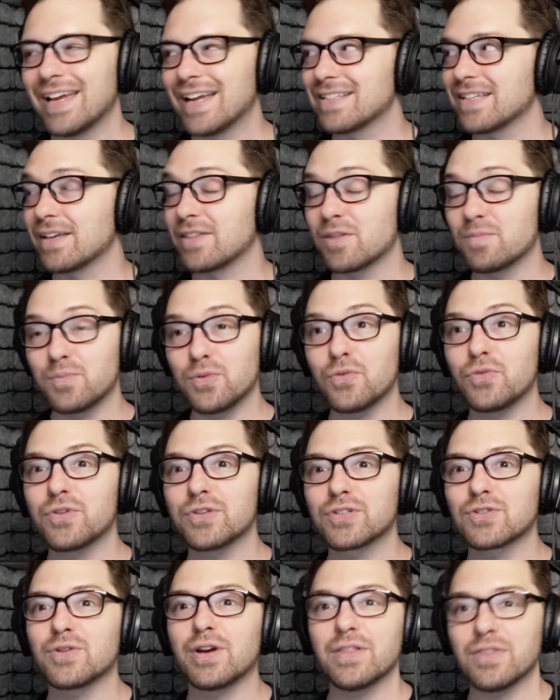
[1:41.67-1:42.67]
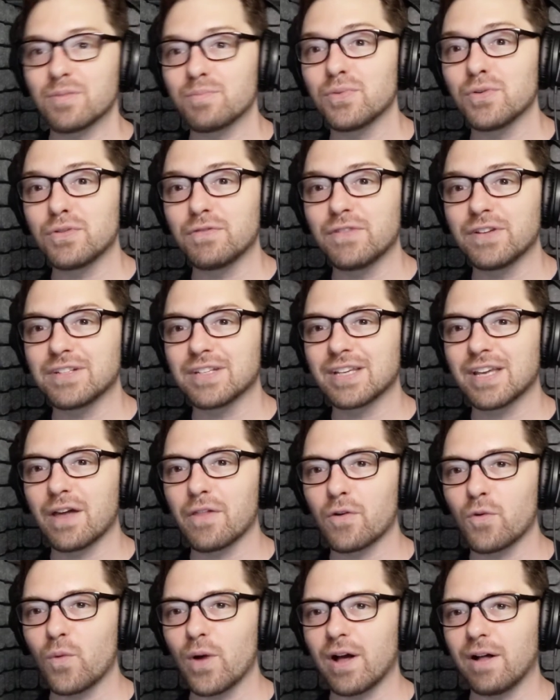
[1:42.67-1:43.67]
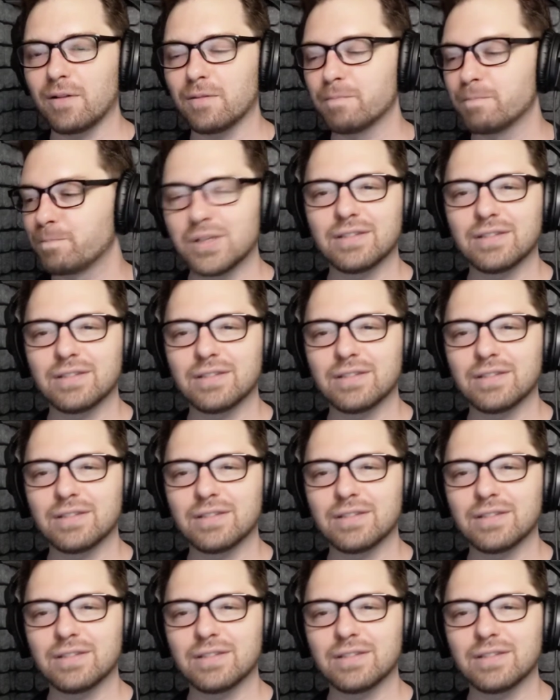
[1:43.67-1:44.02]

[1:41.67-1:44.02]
It's like the booth is great, the booth fit together well,